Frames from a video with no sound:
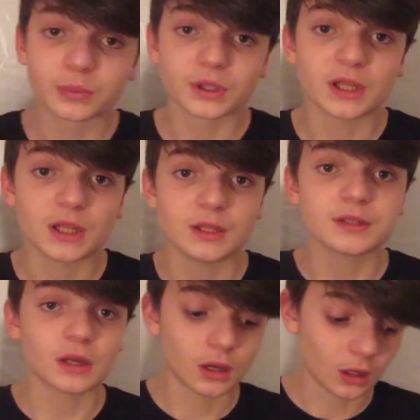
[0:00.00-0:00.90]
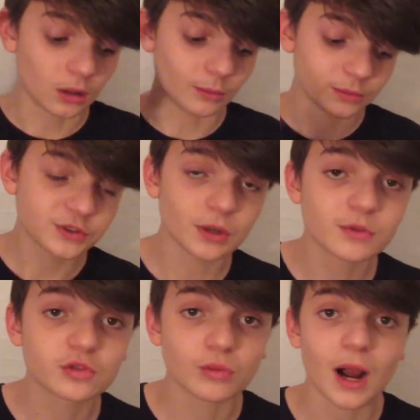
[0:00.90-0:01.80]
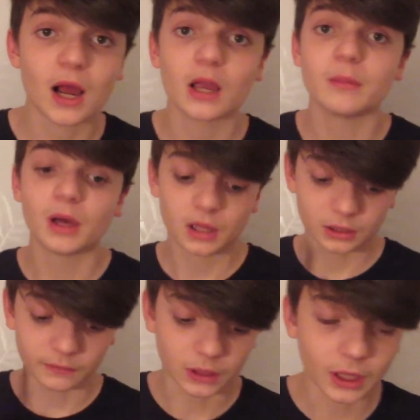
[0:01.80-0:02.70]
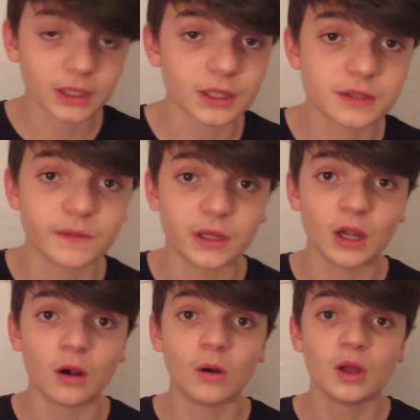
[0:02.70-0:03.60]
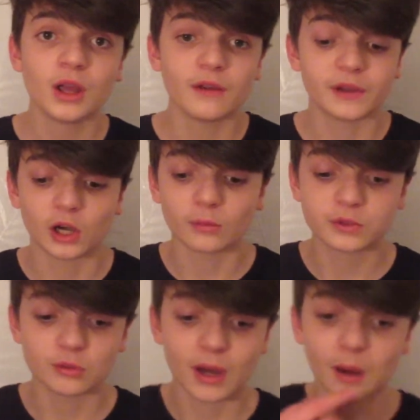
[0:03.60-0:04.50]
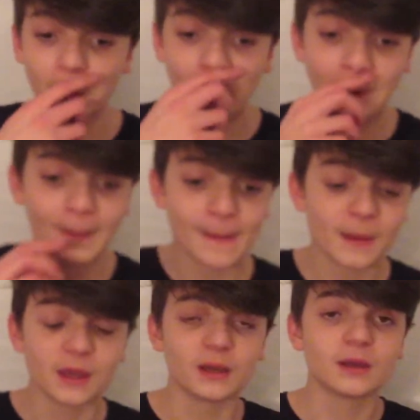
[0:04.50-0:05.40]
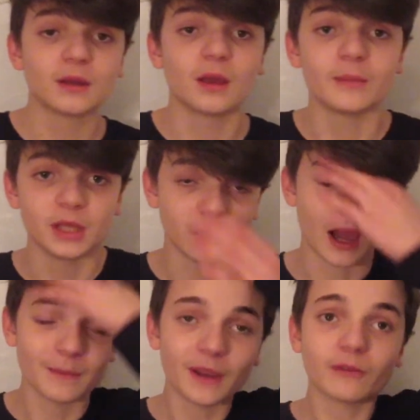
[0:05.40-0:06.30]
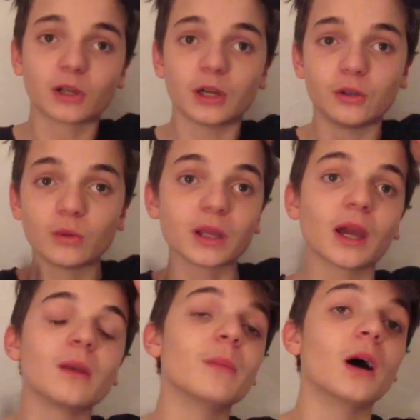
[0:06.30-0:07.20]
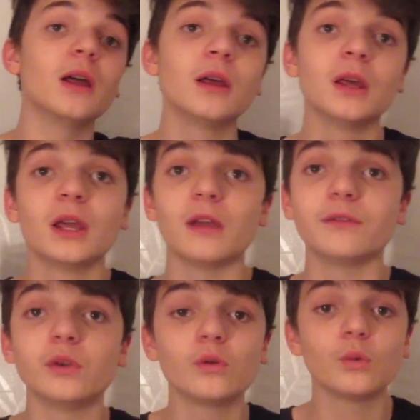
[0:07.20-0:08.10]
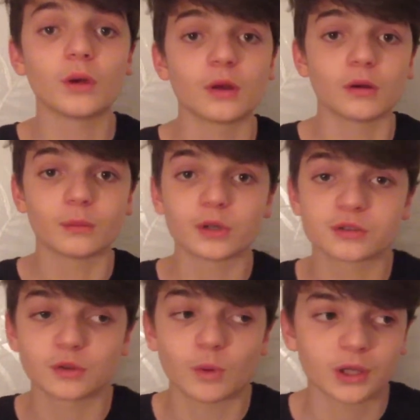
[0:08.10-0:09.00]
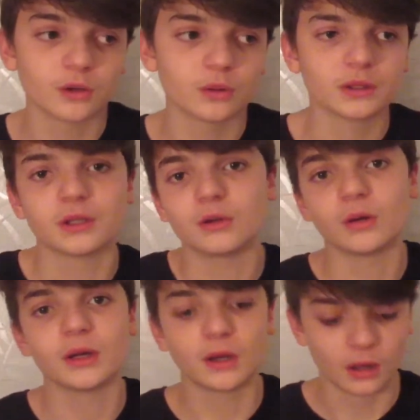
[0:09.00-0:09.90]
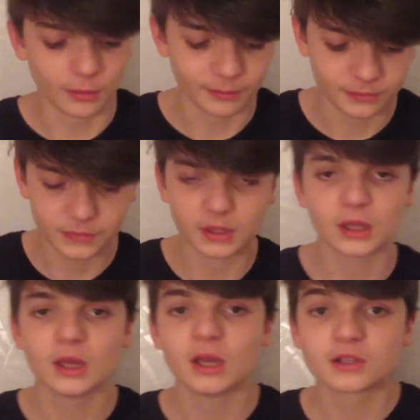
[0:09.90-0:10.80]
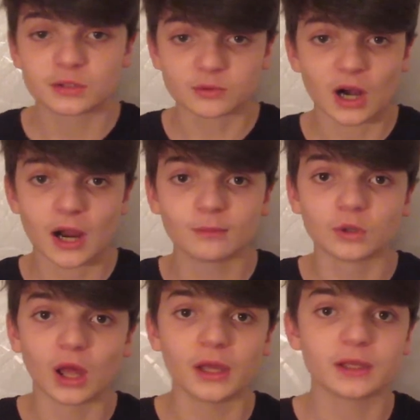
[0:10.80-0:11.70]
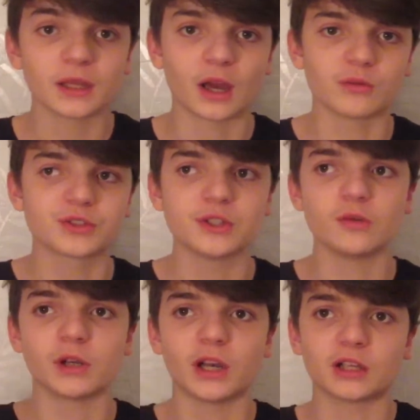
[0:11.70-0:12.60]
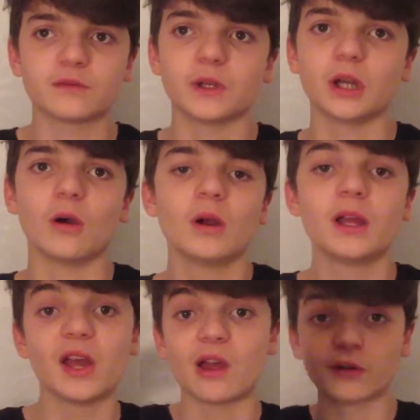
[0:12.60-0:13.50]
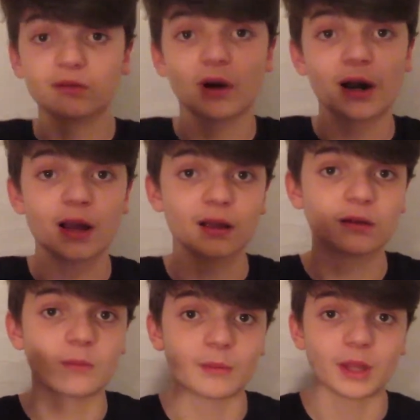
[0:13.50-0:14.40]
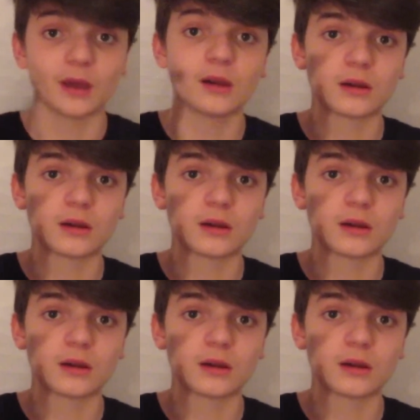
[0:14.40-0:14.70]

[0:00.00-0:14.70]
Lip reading: Please subscribe, leave a like on this video if it helped you out. I mean, I'm never gonna do it again, but if you are the person you wanna do it, then do it. Subscribe, like, and I will see you in the next video every Friday. Remember that.